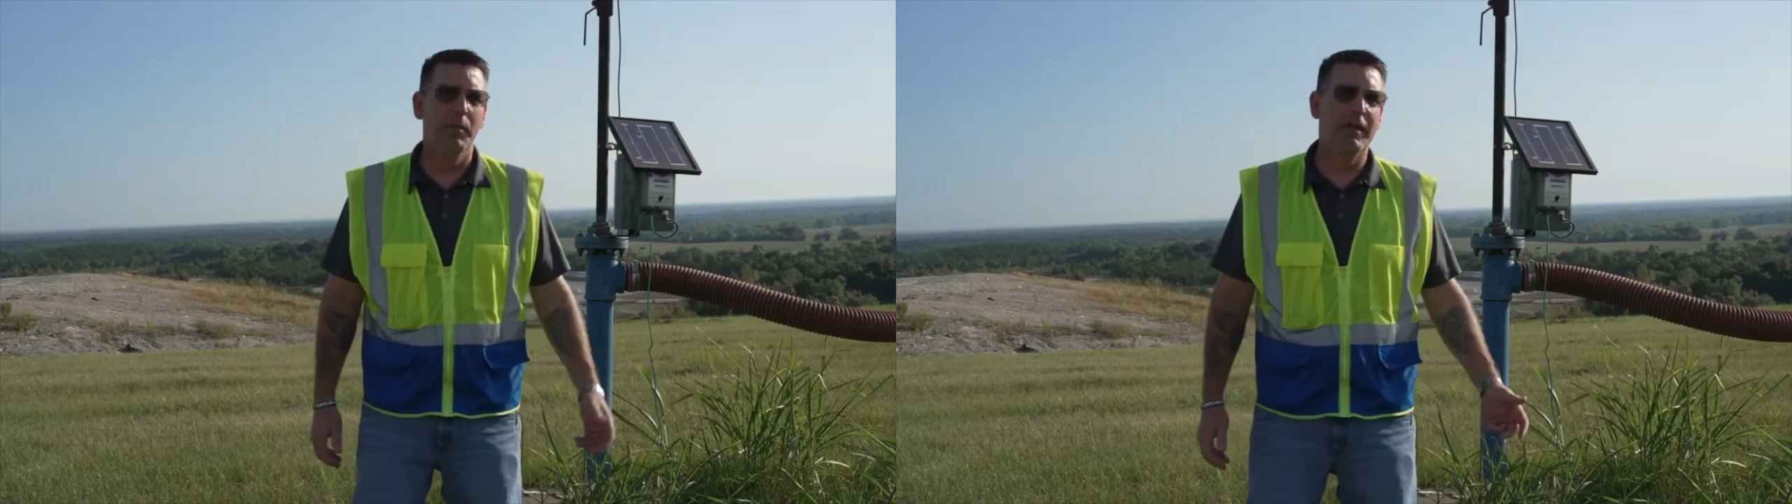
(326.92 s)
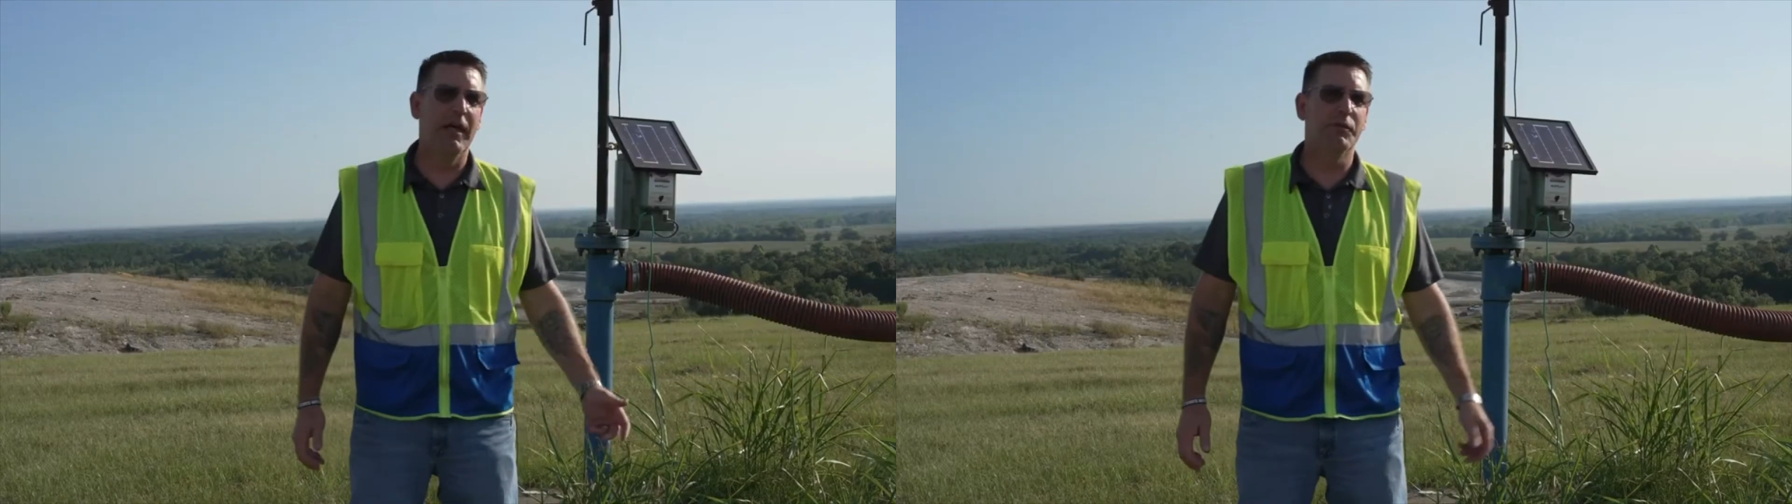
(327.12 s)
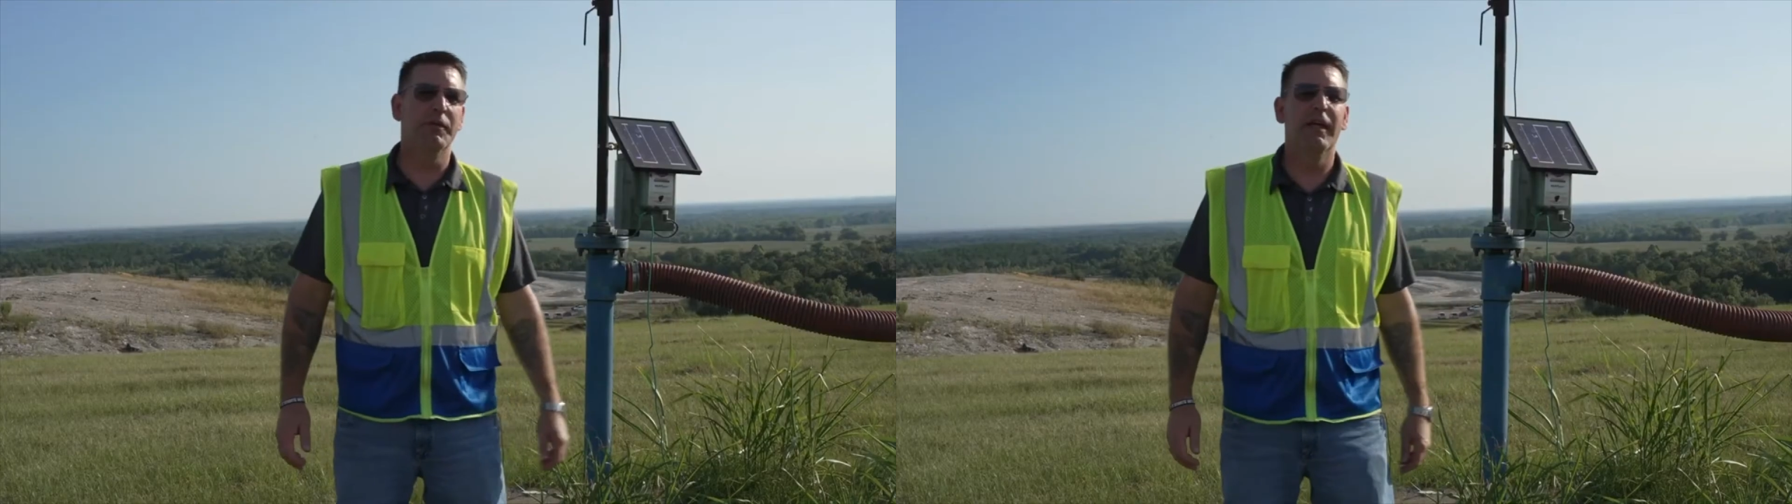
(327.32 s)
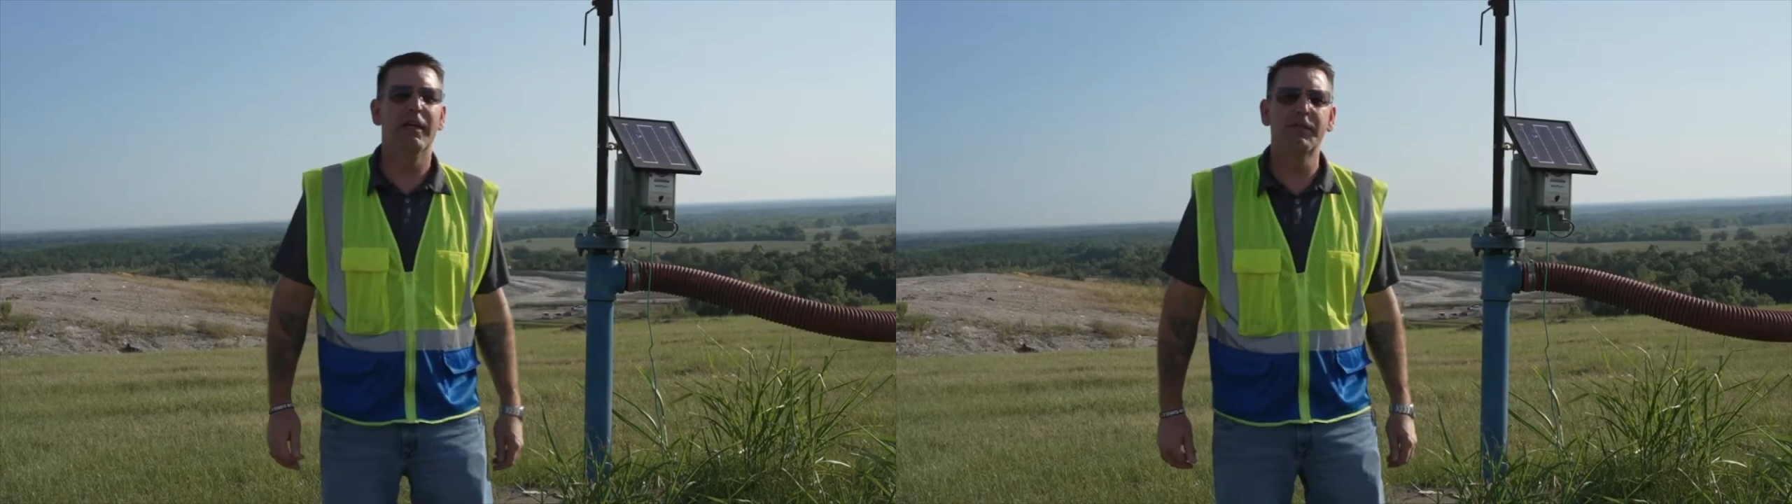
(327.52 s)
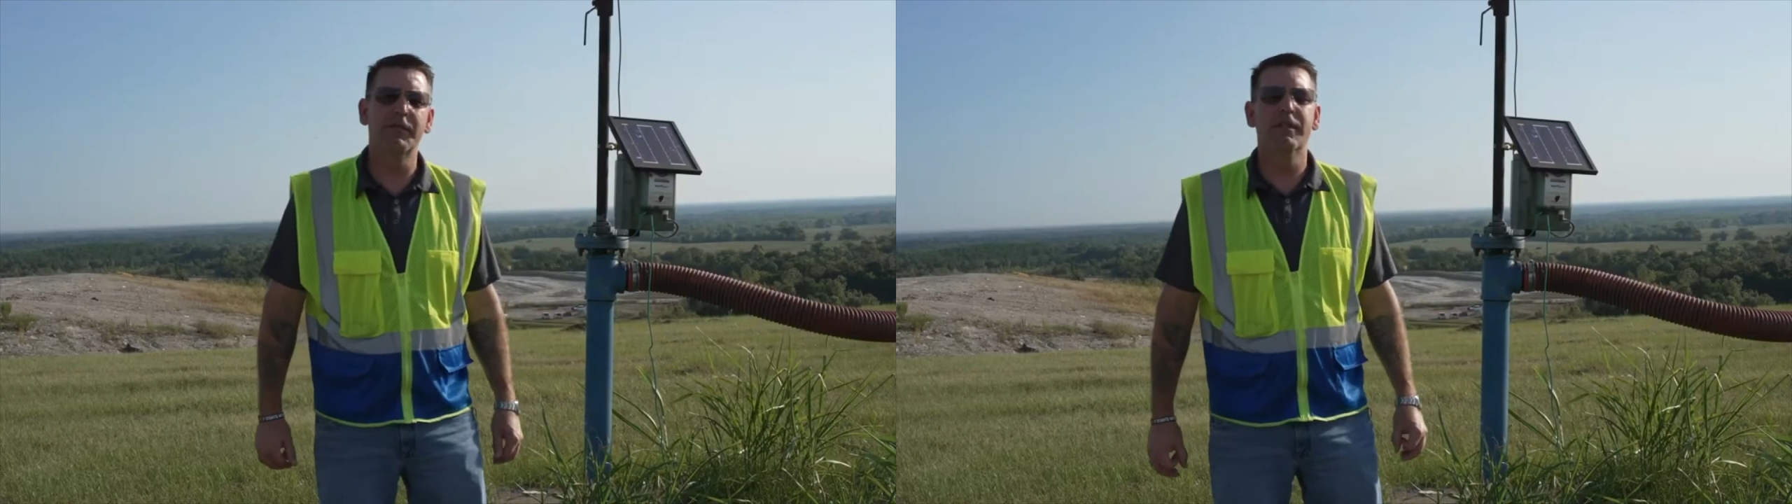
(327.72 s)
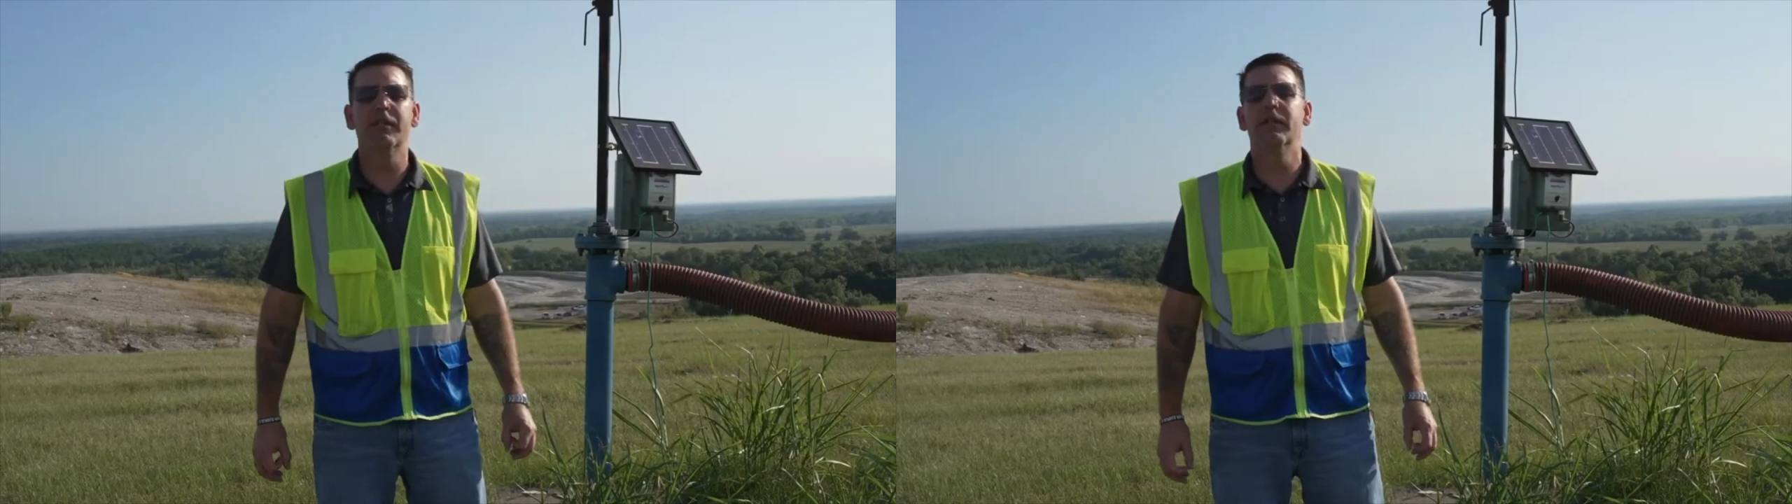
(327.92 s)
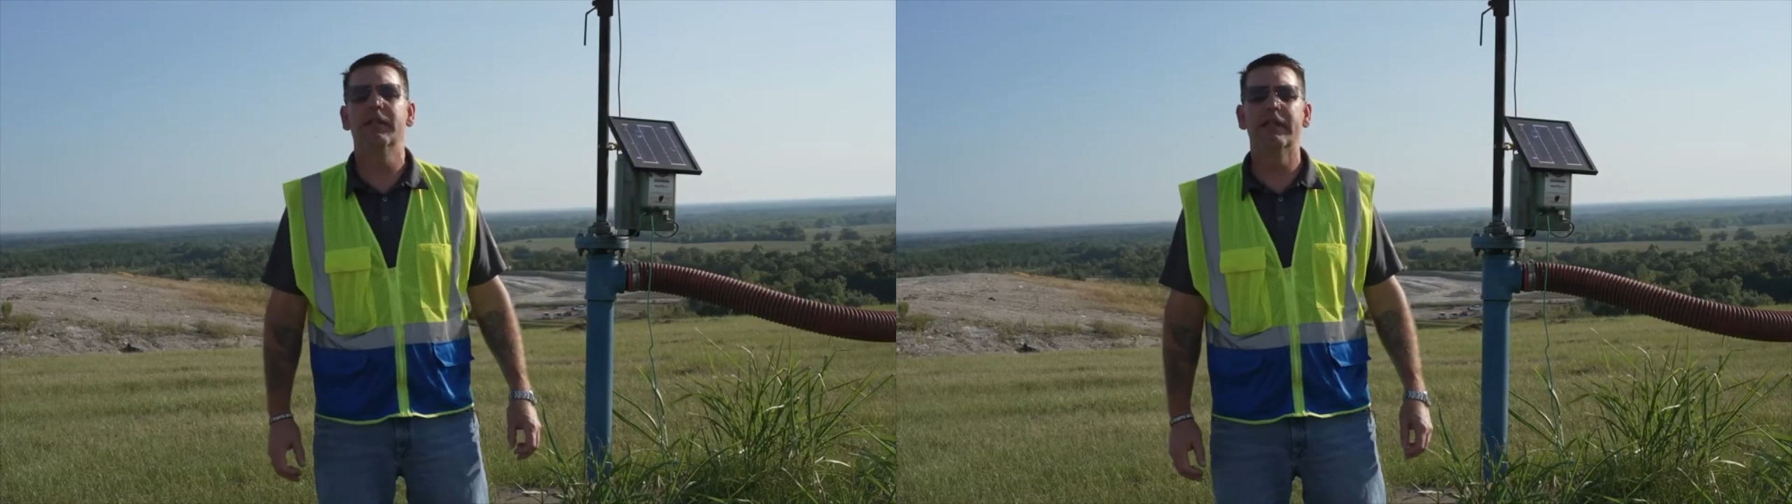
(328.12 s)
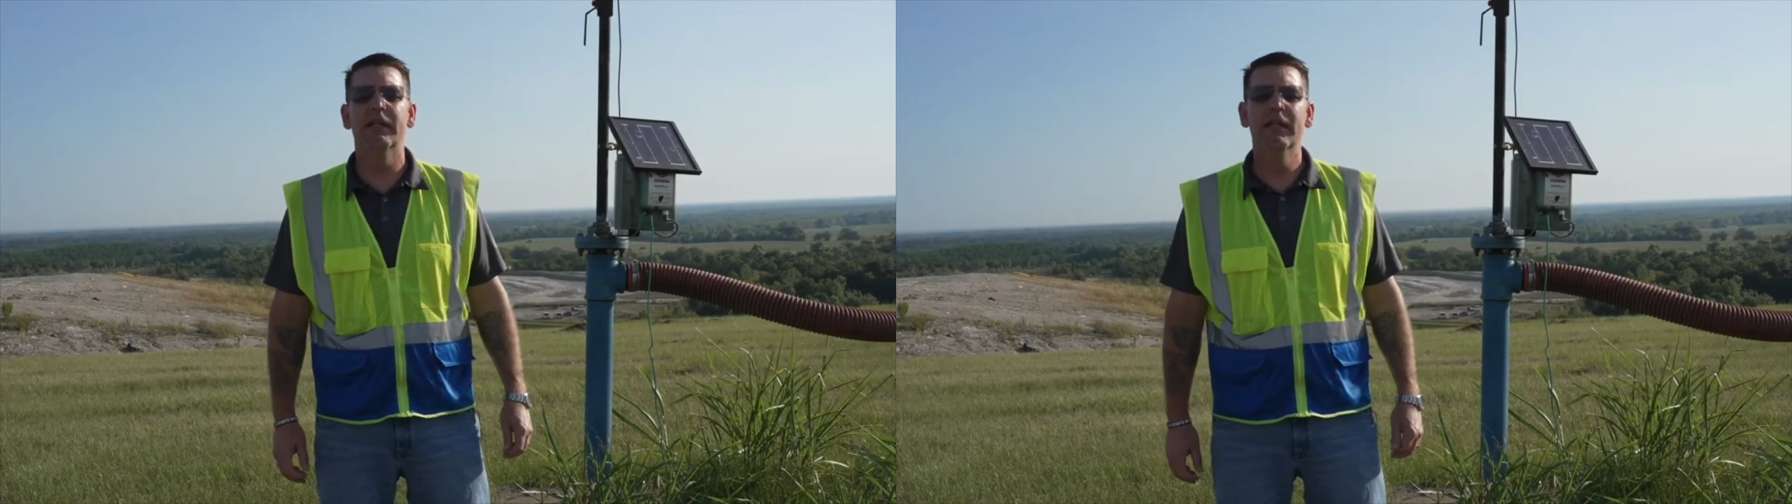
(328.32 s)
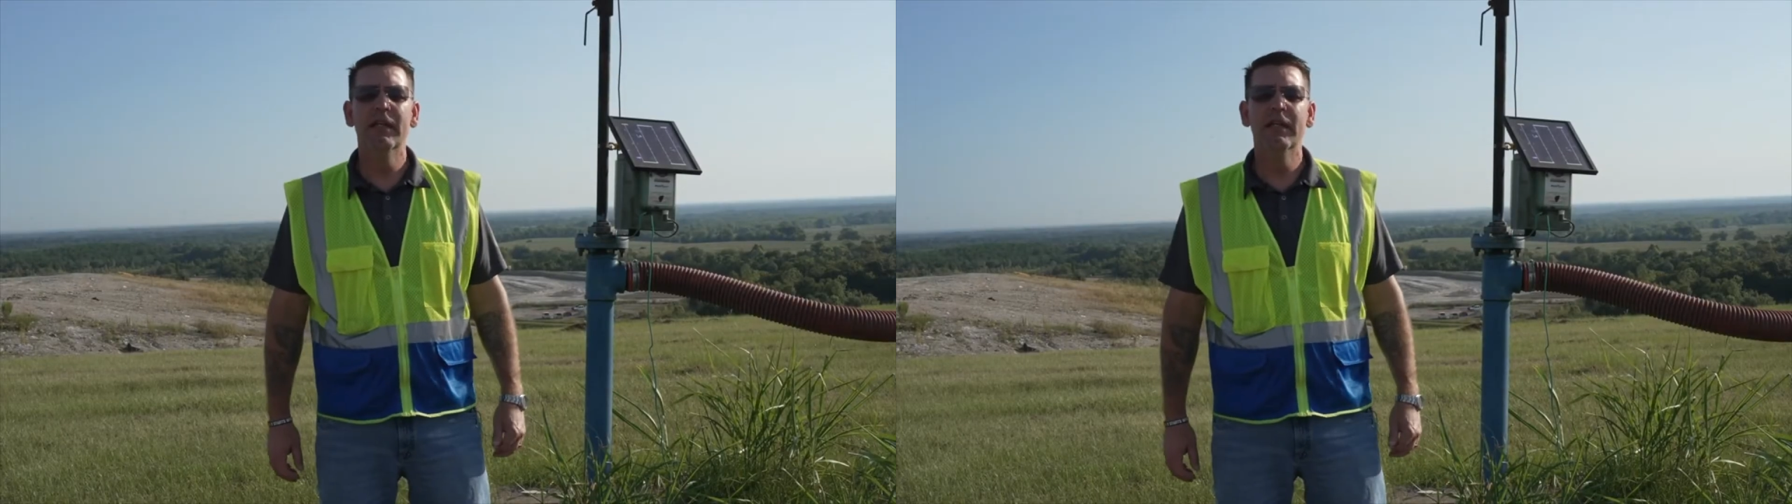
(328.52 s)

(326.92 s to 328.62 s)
natural gas facility